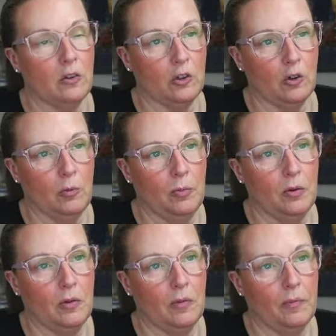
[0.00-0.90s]
loop.
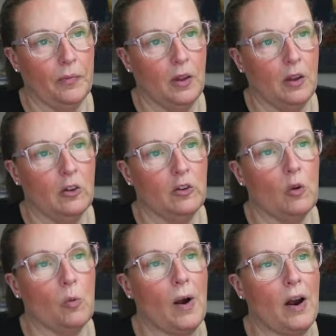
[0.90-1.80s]
So
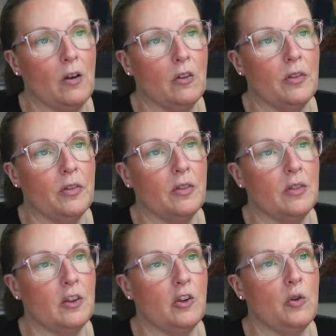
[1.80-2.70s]
while
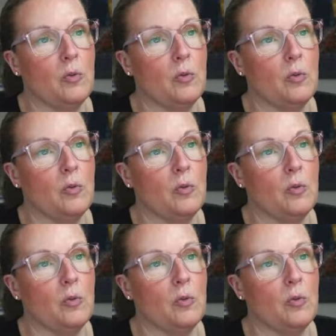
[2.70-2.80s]
the